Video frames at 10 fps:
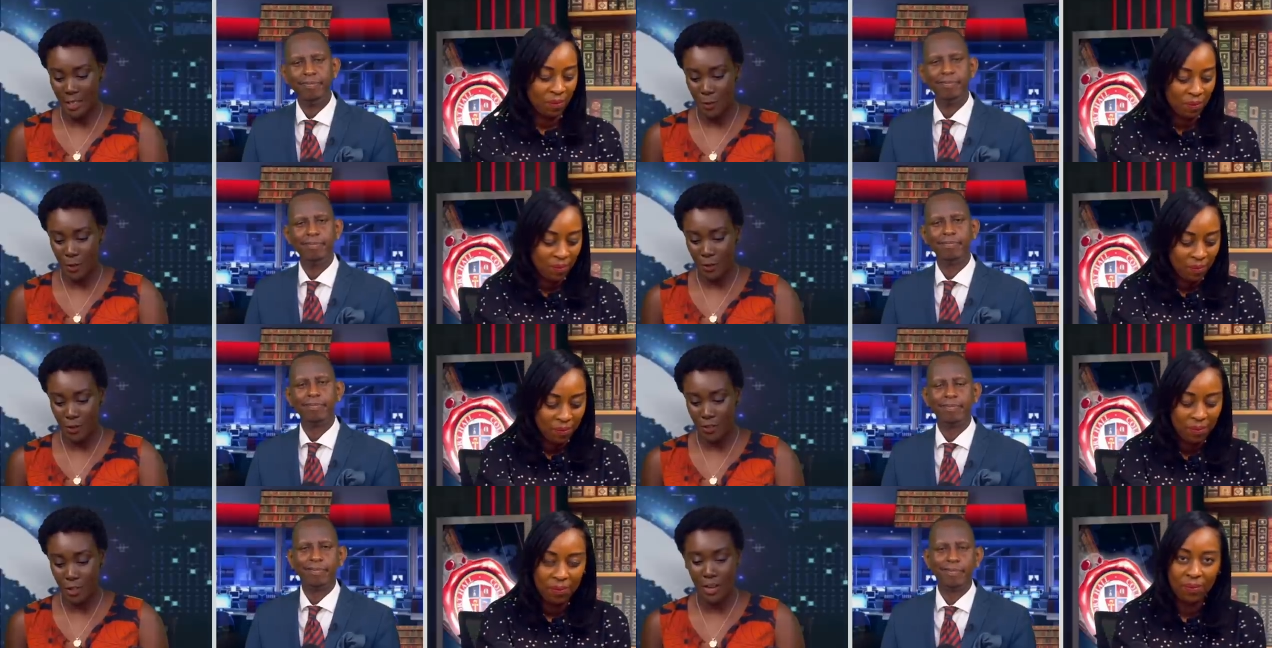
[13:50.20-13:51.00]
Speaker 1: And today we
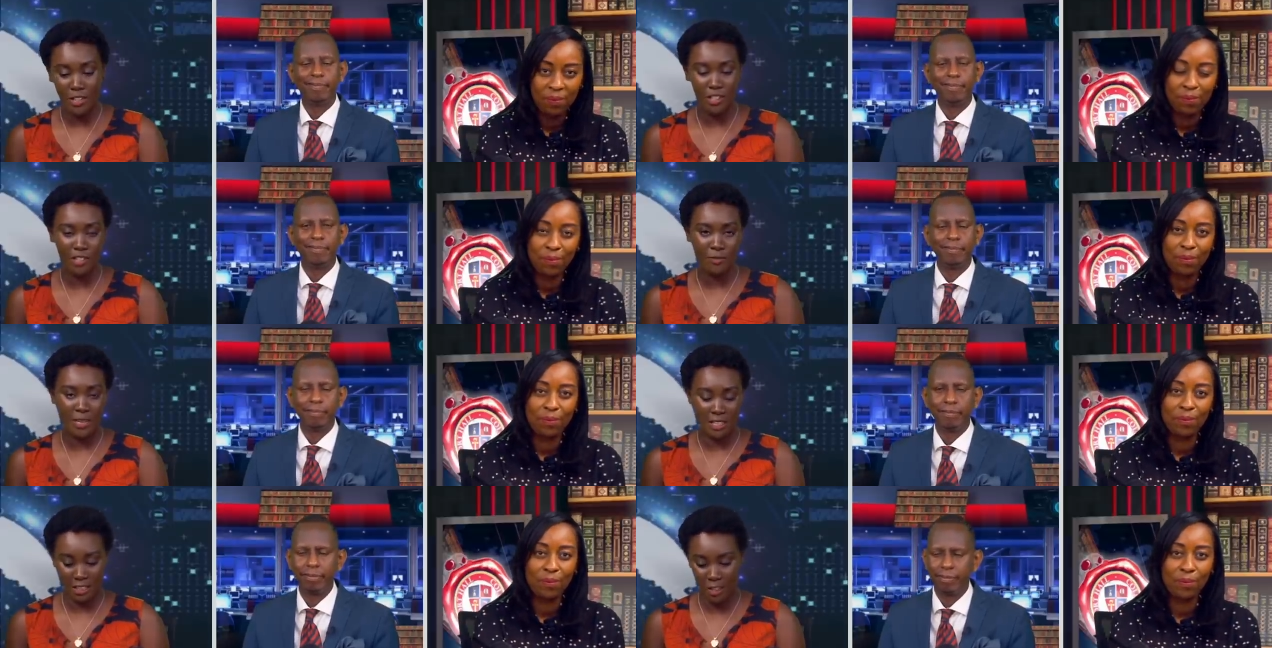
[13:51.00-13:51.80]
go to the
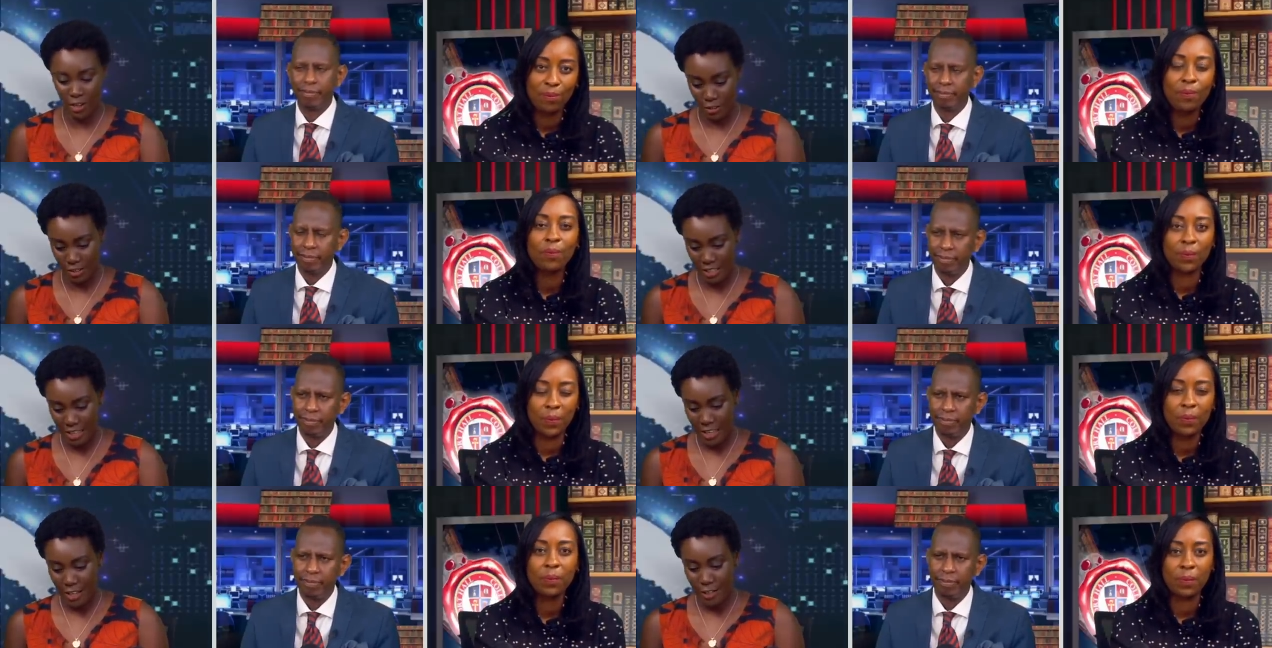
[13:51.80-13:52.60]
tragedy of Benedict
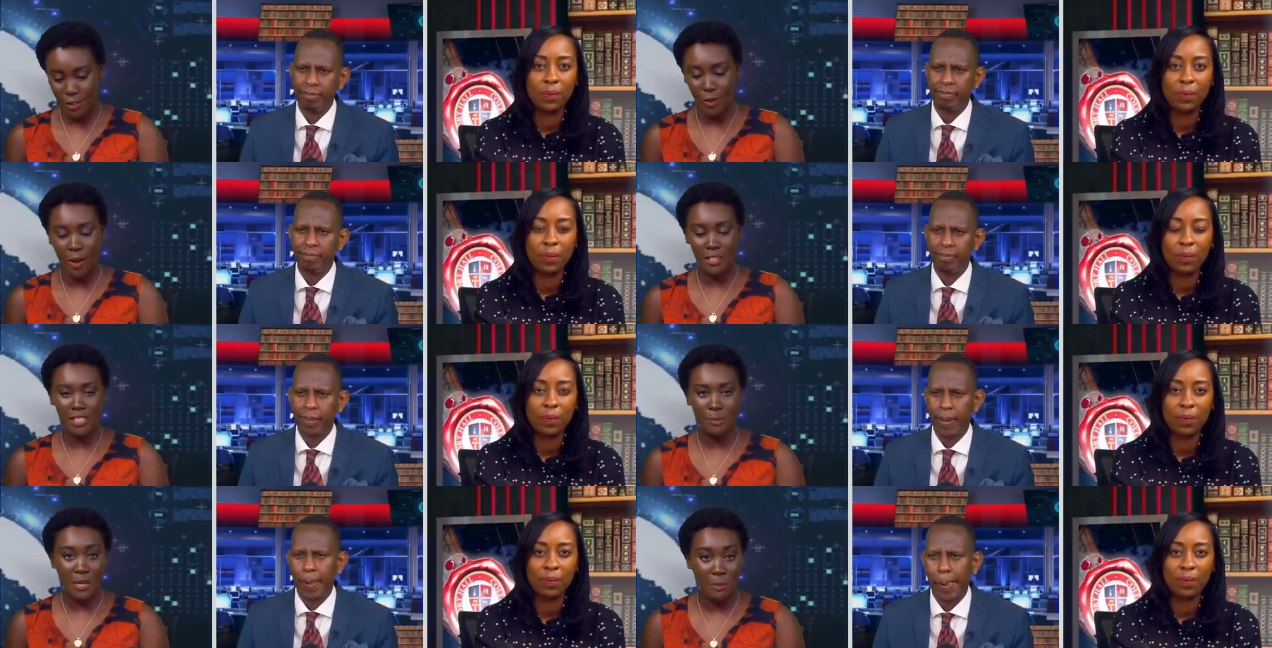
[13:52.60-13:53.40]
Arnold. So
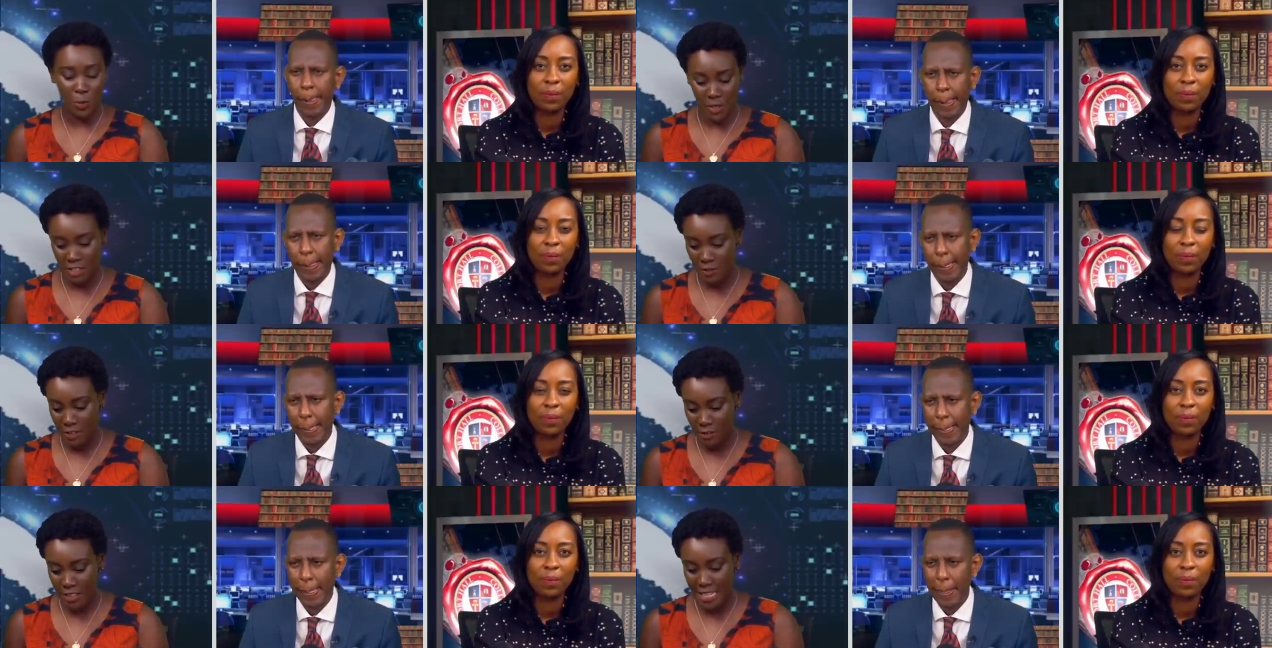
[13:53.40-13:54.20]
on September
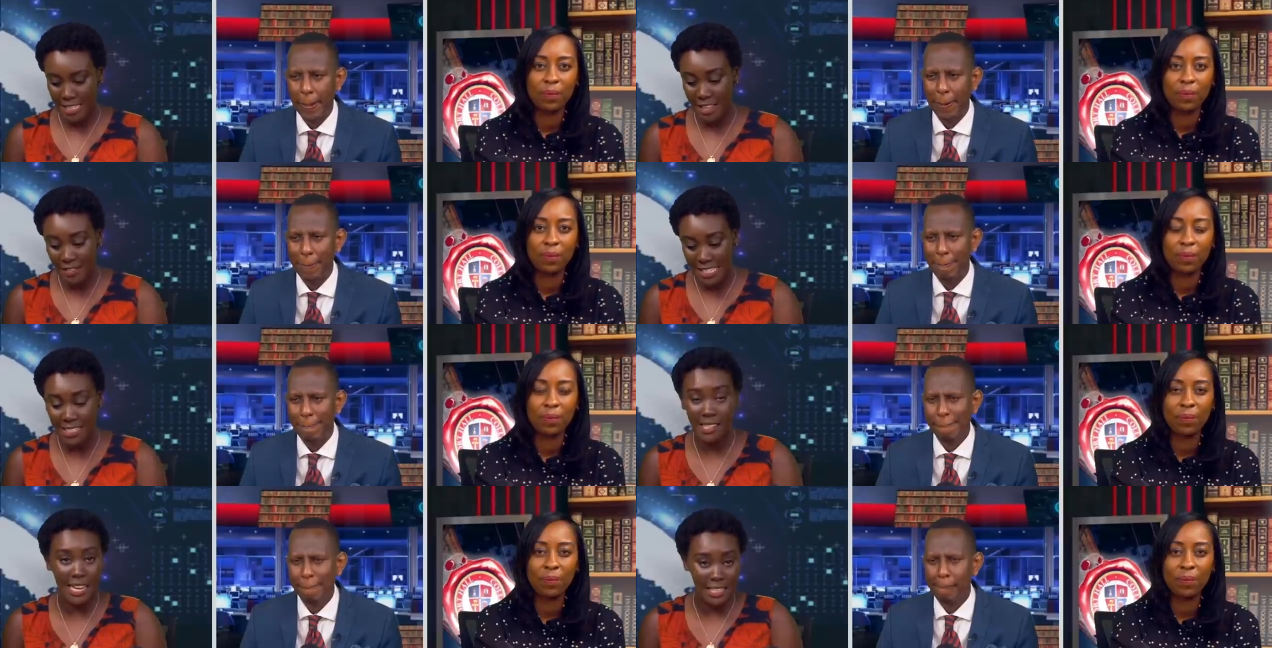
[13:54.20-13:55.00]
25th,
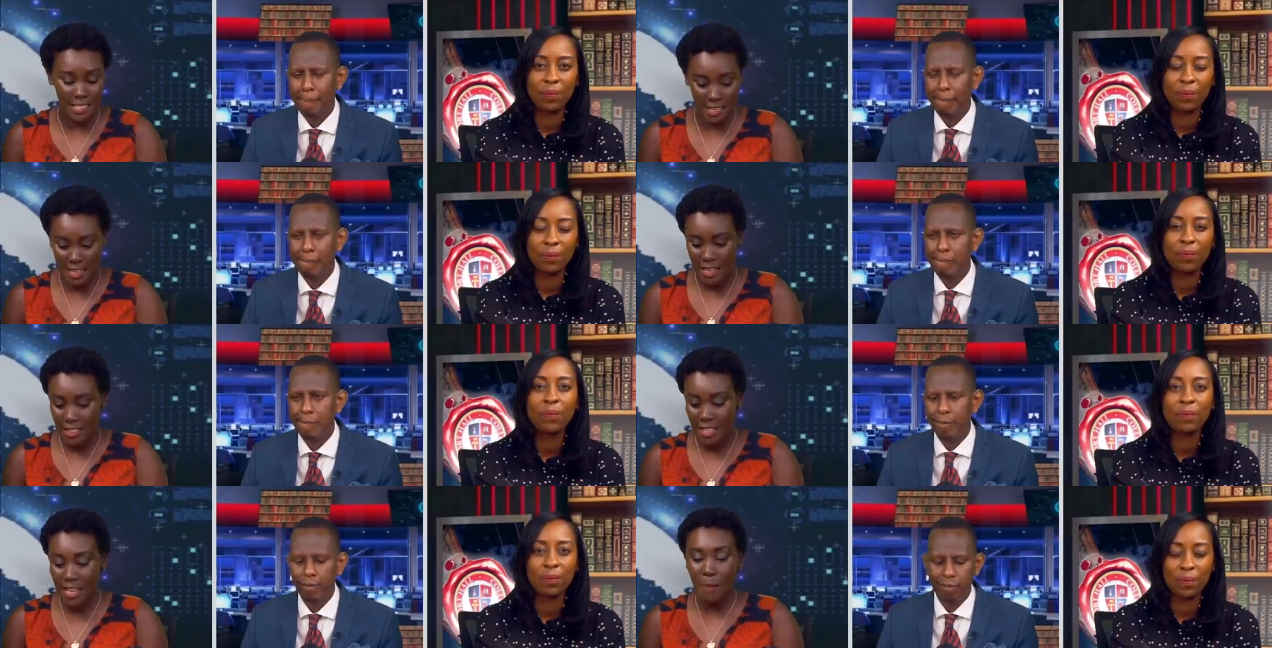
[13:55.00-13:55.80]

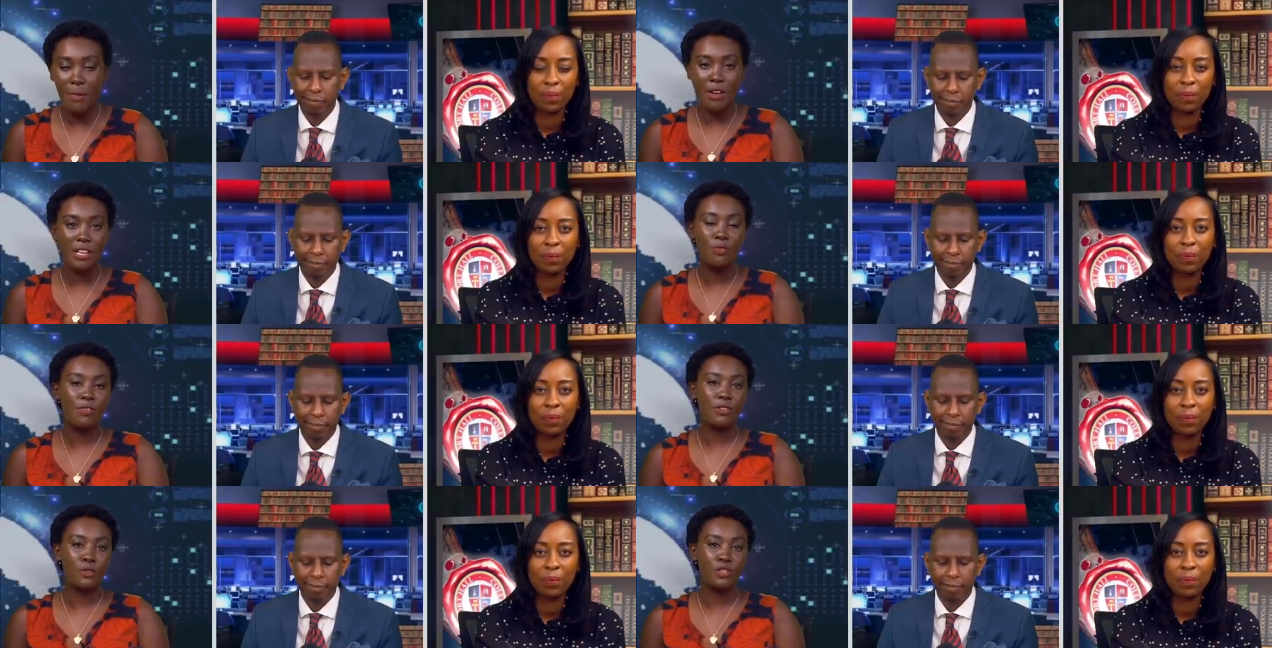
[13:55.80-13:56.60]
1780, the
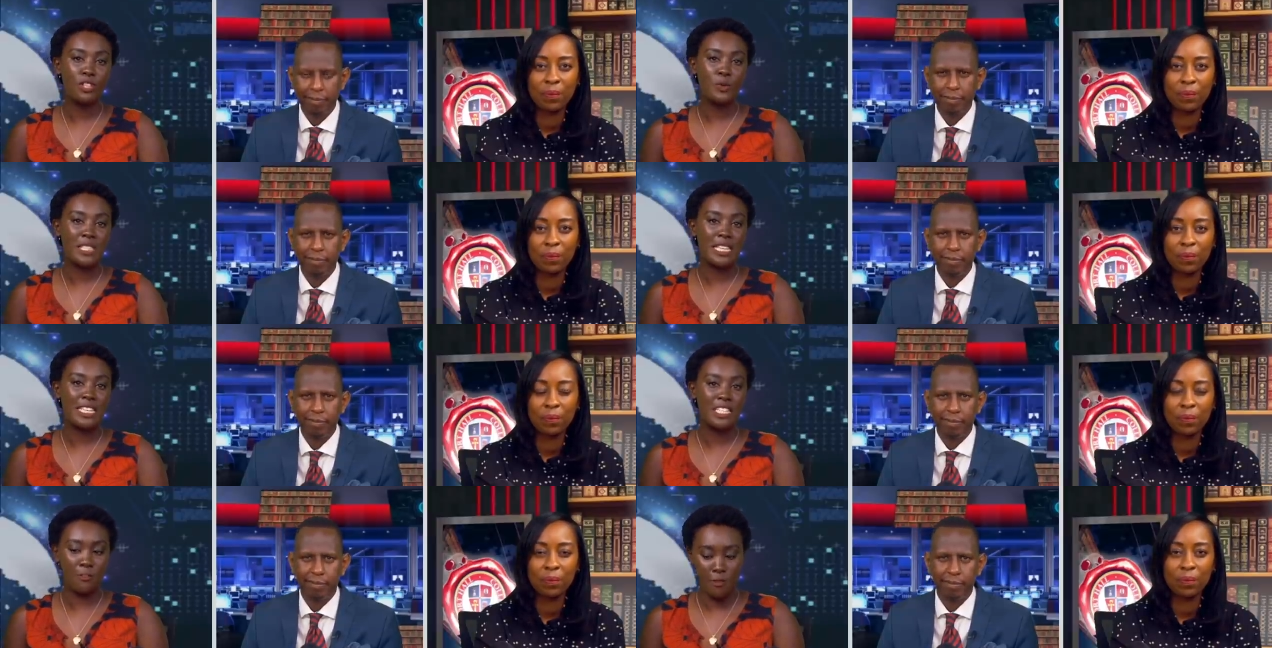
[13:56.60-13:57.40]
American Revolution
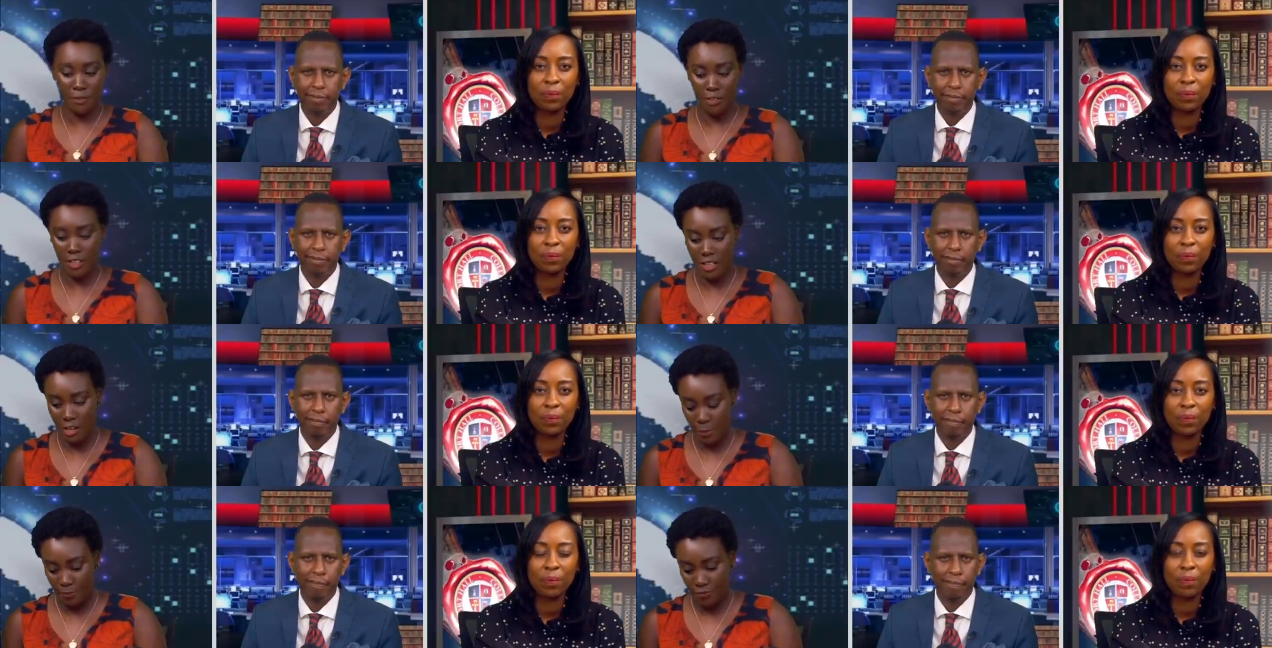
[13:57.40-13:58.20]
was in its
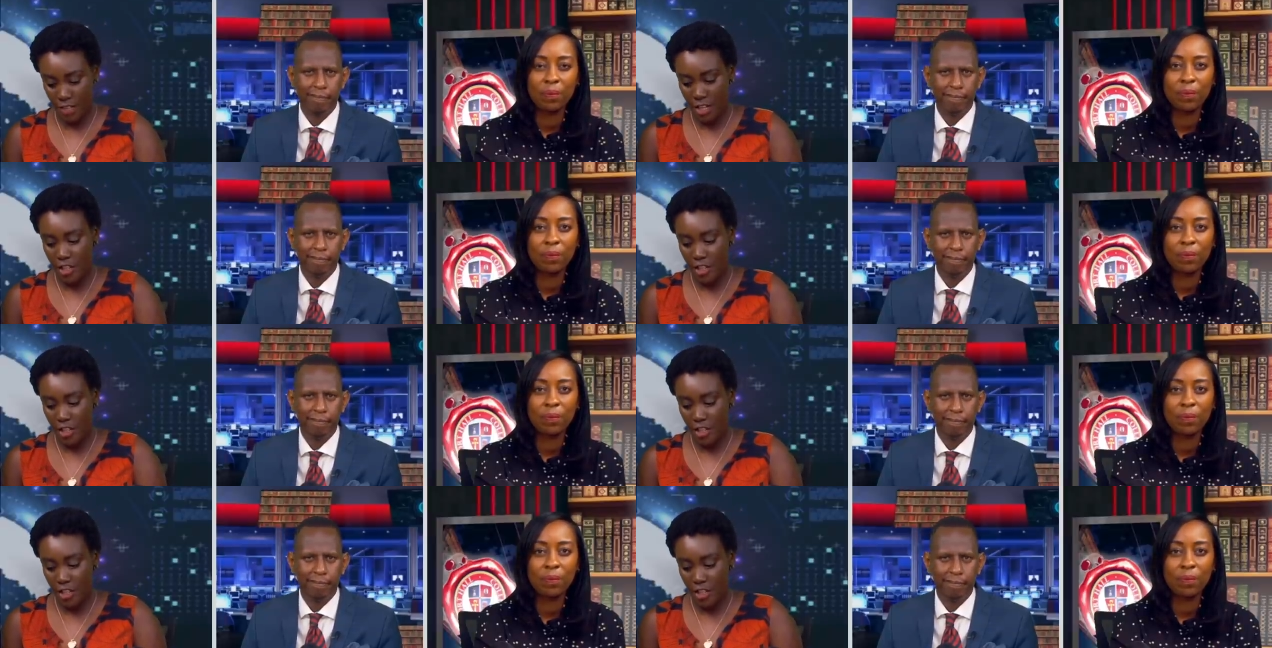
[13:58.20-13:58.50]
fifth year.